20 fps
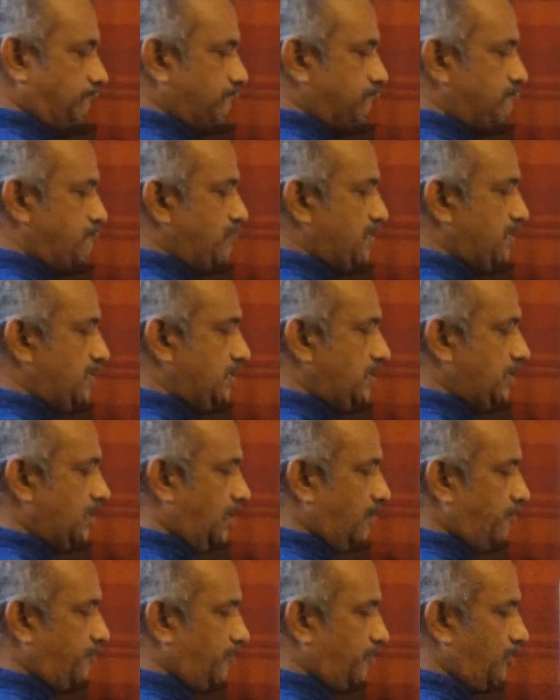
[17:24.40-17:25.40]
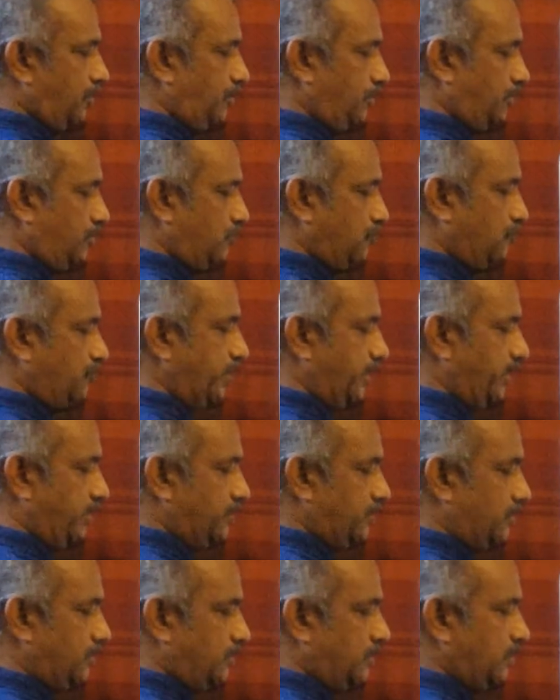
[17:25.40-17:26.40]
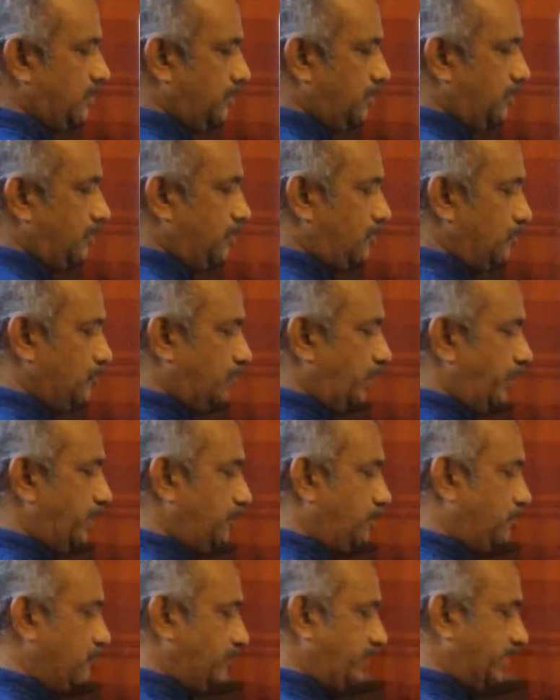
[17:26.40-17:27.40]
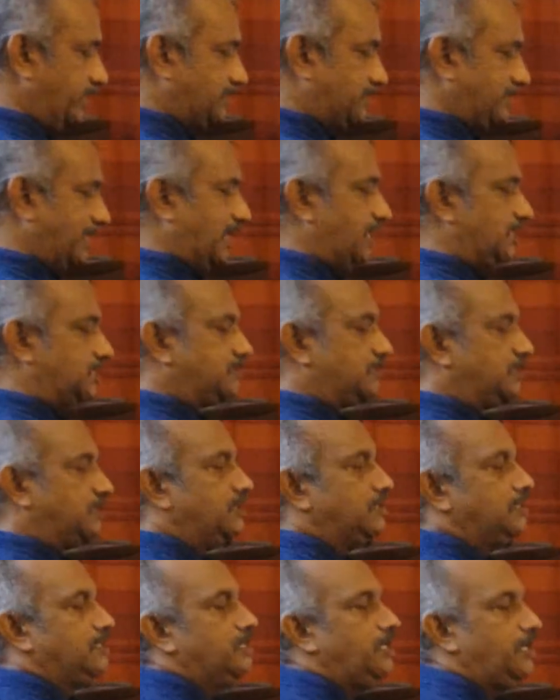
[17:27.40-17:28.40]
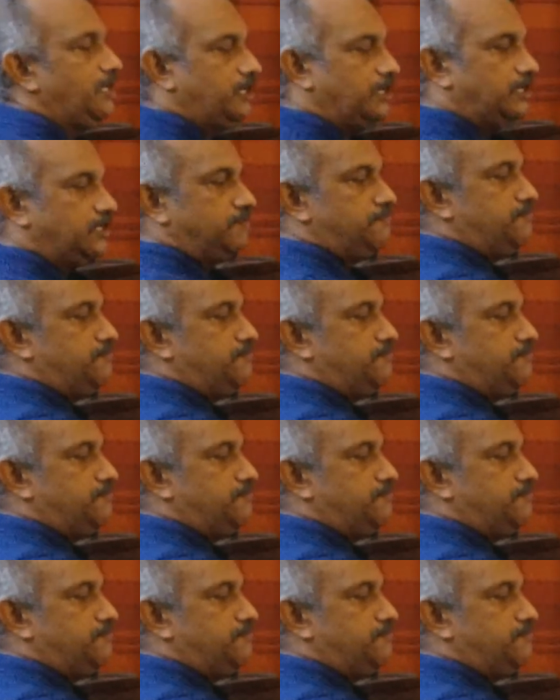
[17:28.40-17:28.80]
b upon 2a, 2 and 2 gets cancelled, again